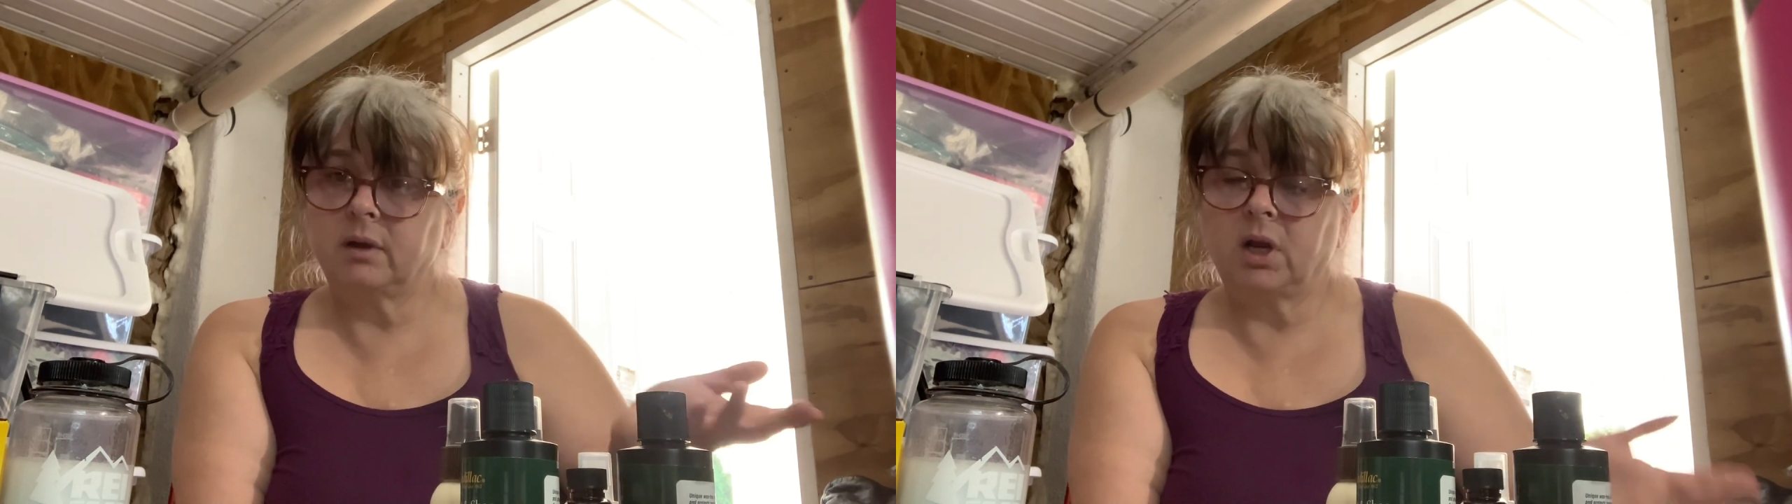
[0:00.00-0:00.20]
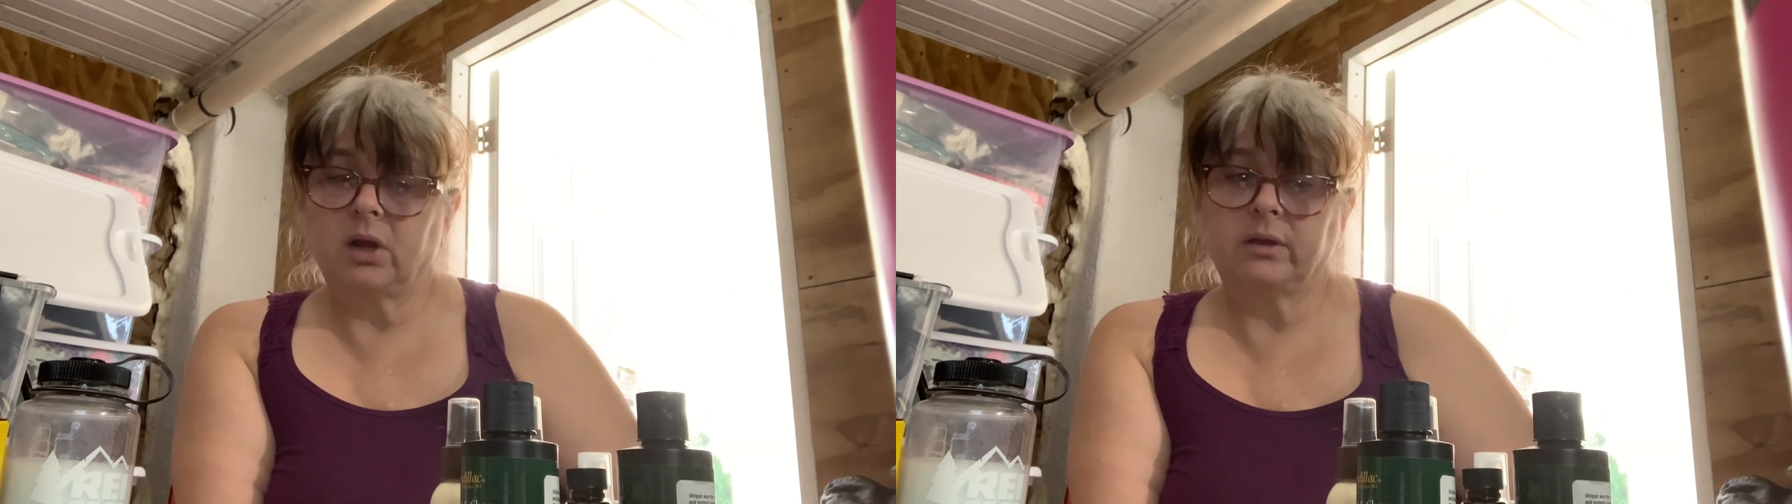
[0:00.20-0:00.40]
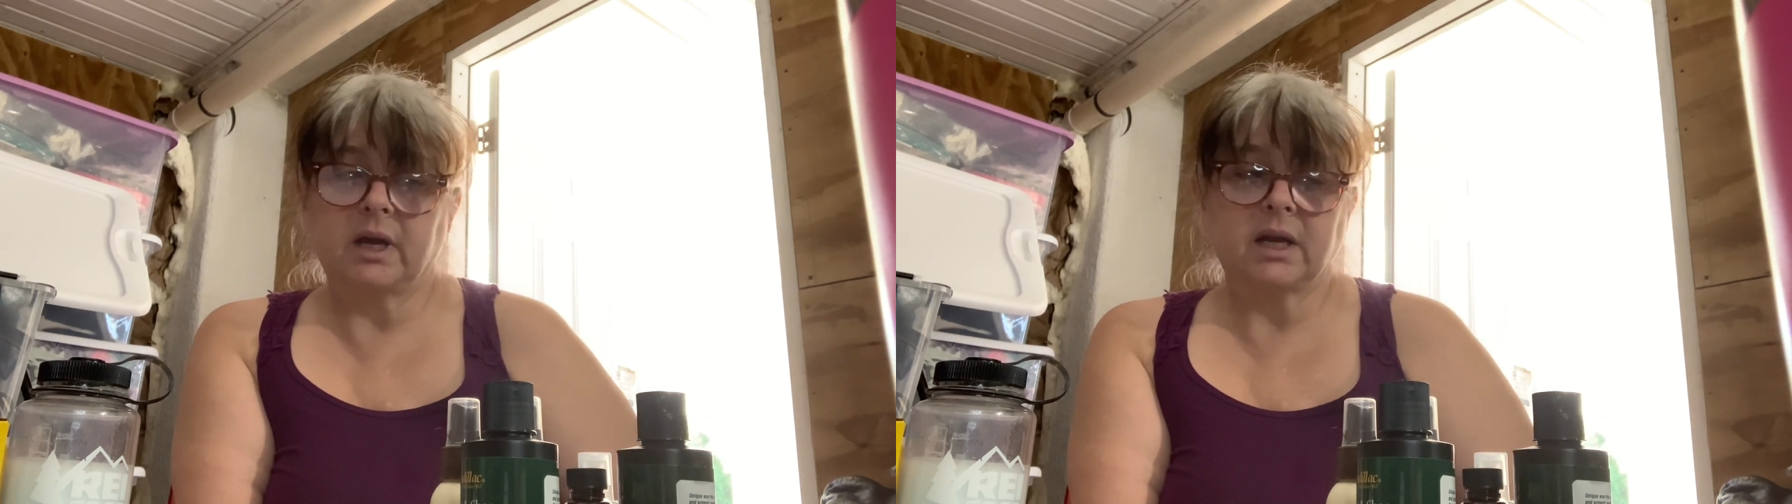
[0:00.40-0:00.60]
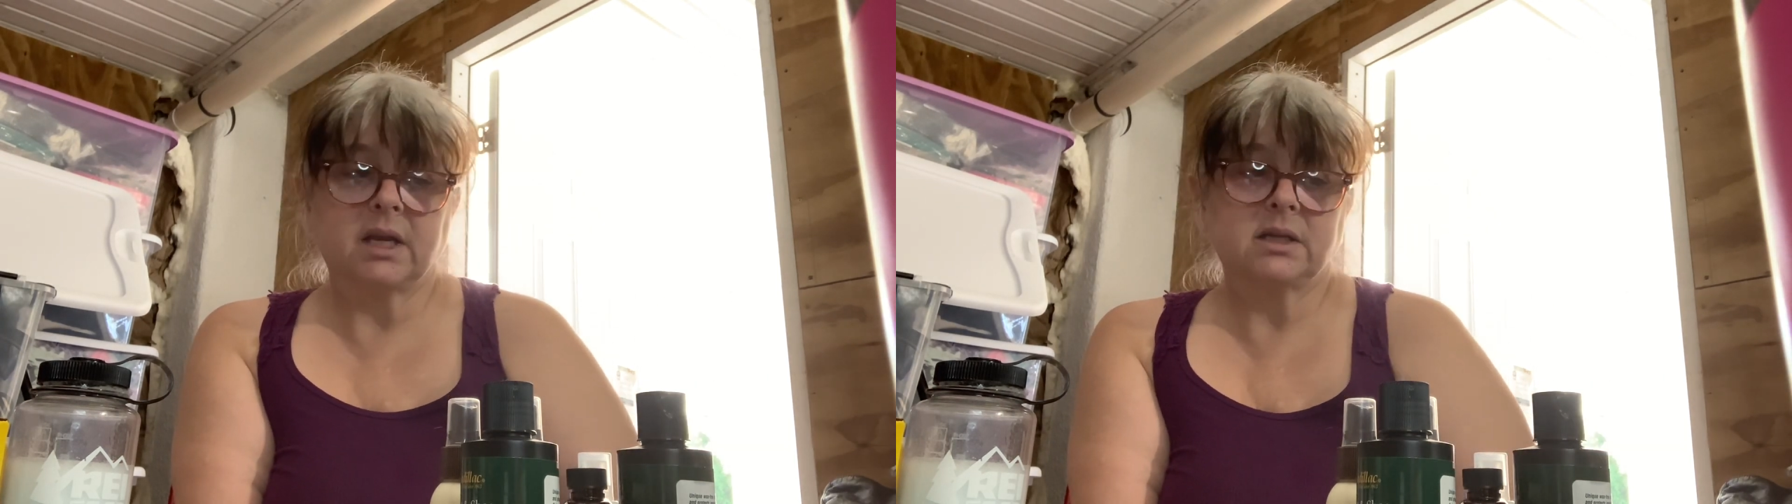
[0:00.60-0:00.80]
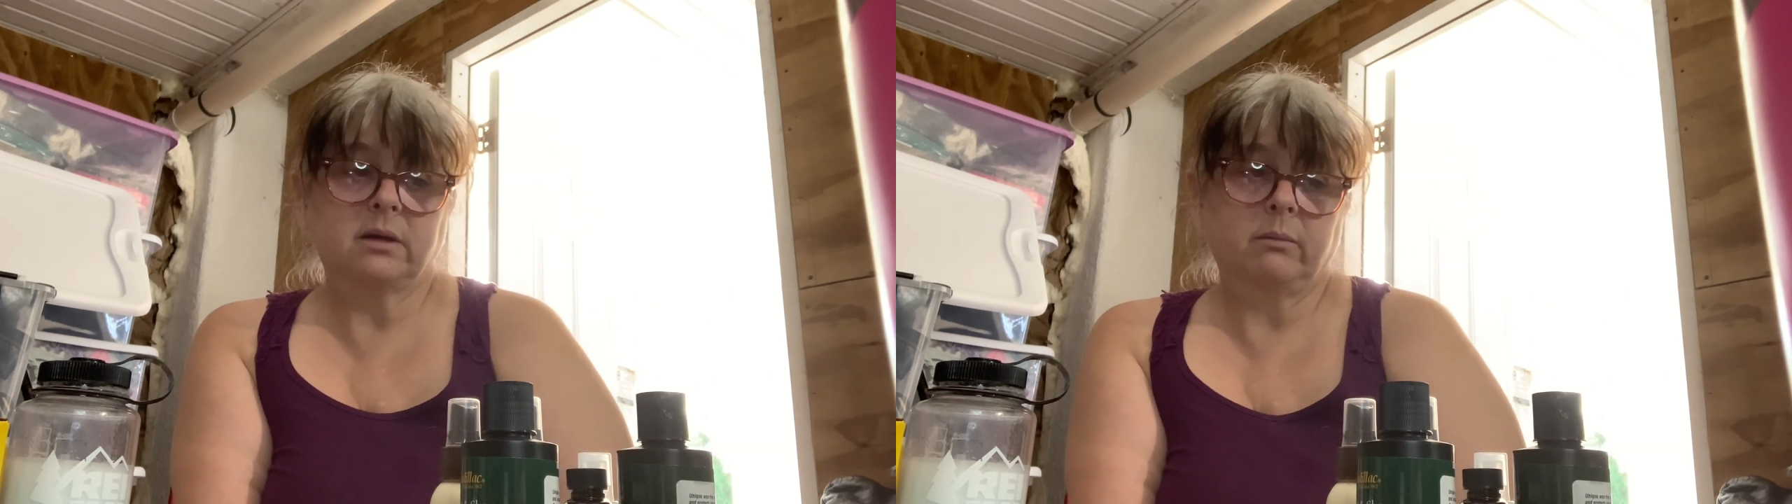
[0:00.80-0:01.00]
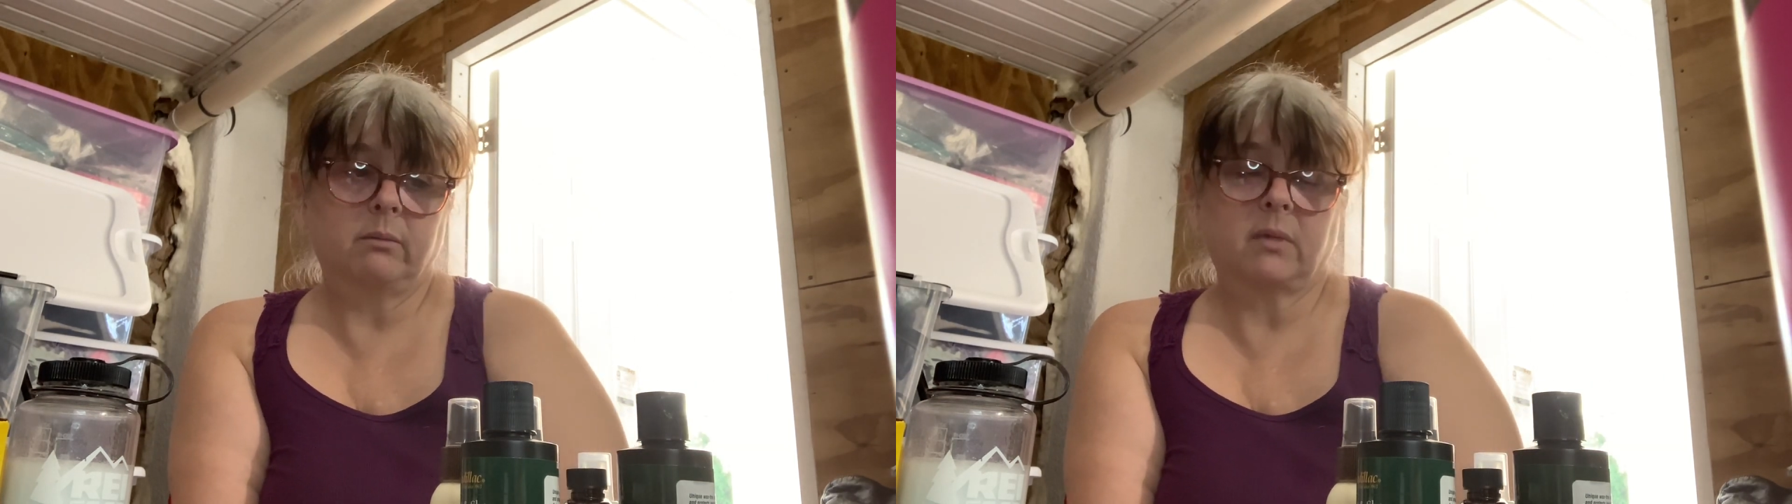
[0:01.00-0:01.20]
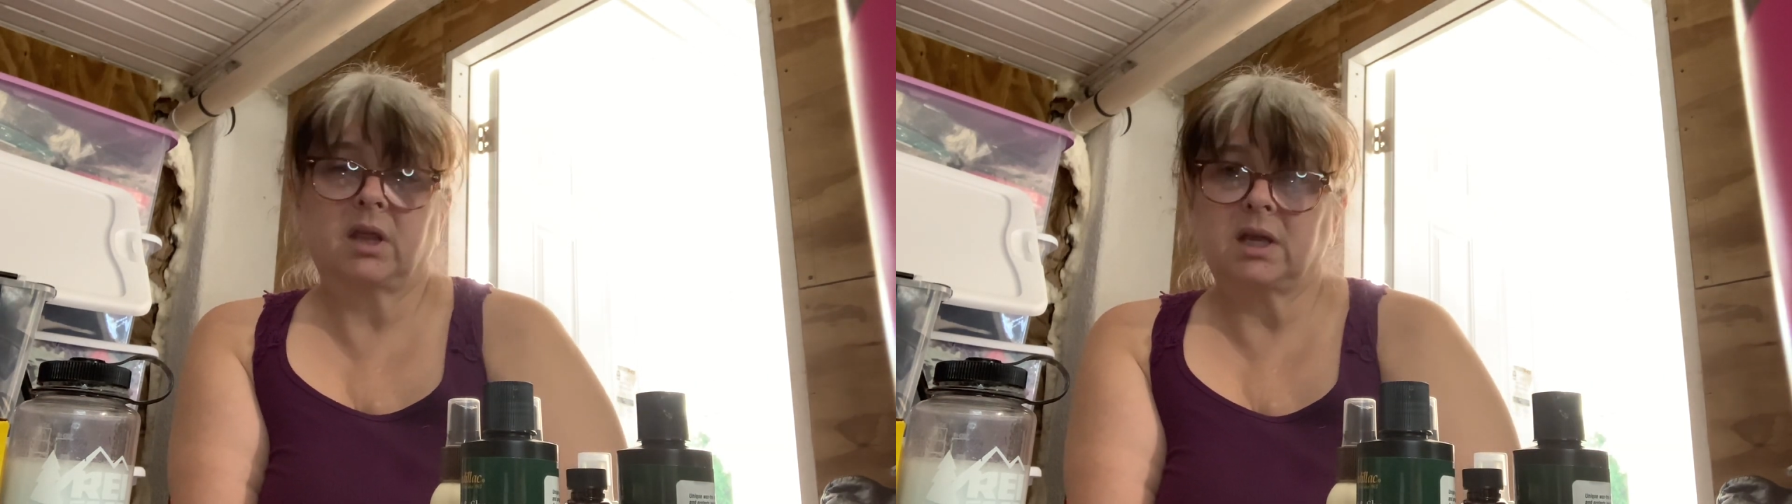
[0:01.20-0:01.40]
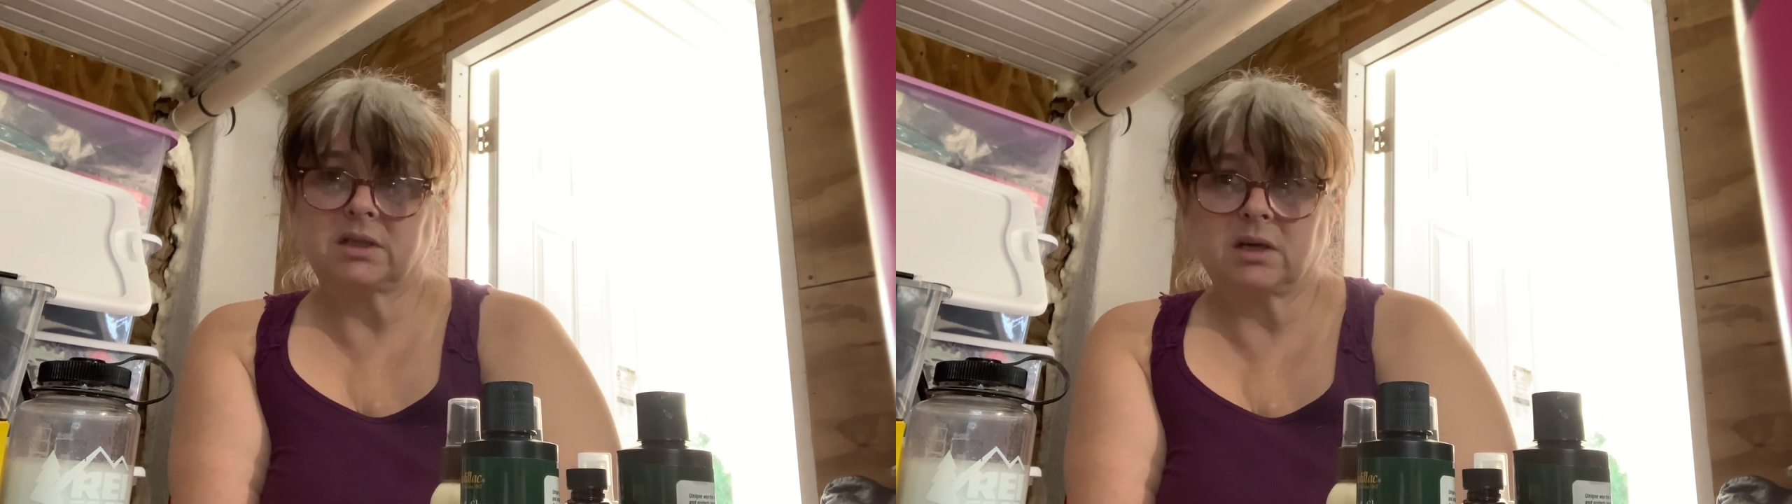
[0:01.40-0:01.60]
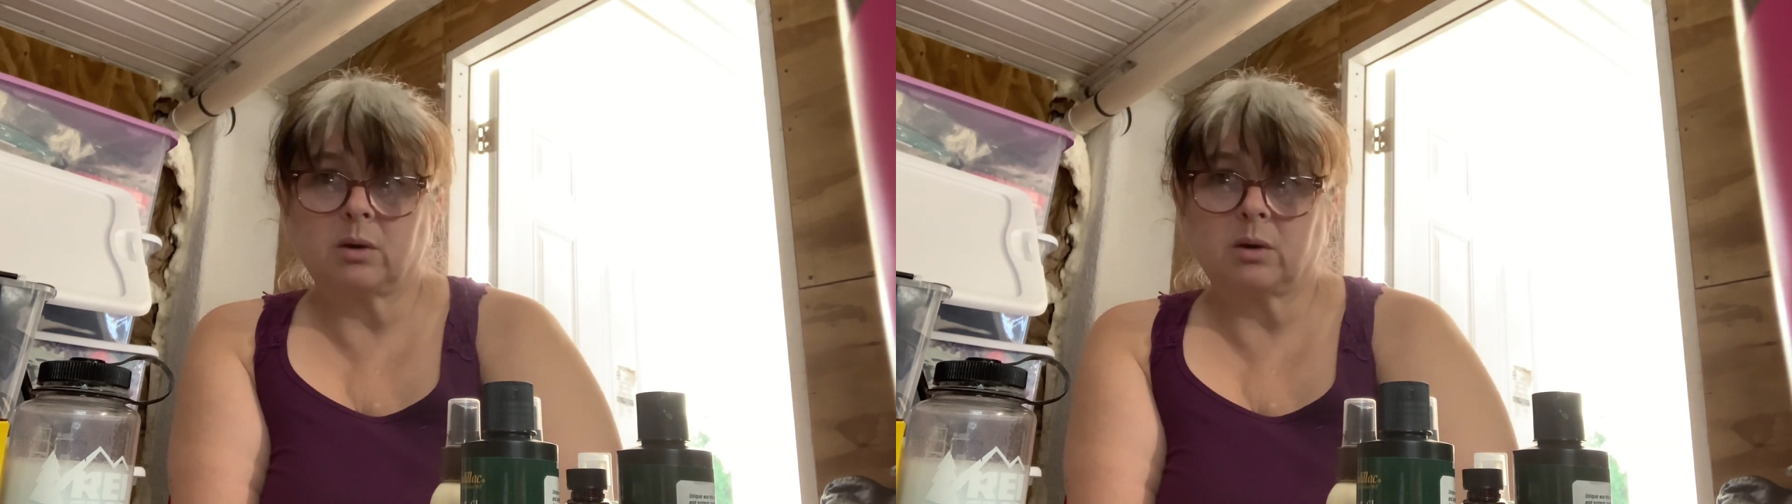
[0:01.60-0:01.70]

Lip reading: you know, that's